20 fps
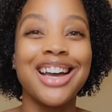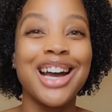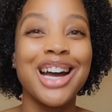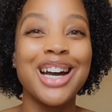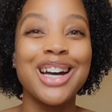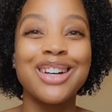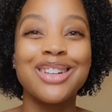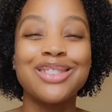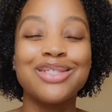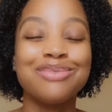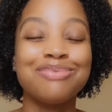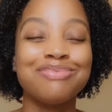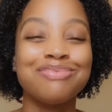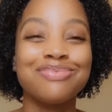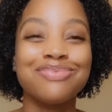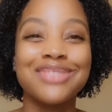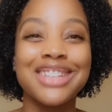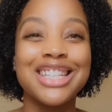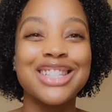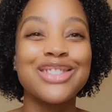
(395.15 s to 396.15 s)
Um,
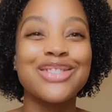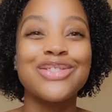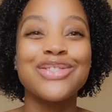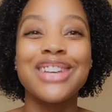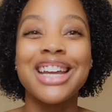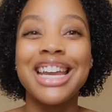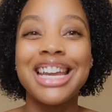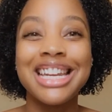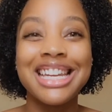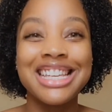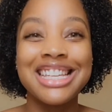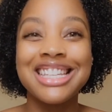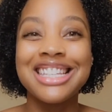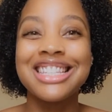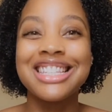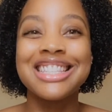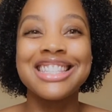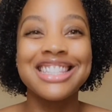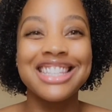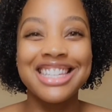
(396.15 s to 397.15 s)
it's rainy
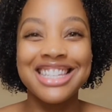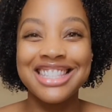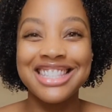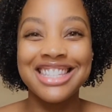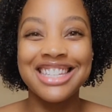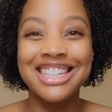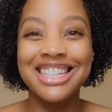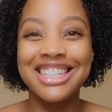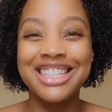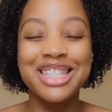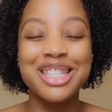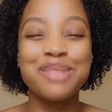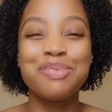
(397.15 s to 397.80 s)
season.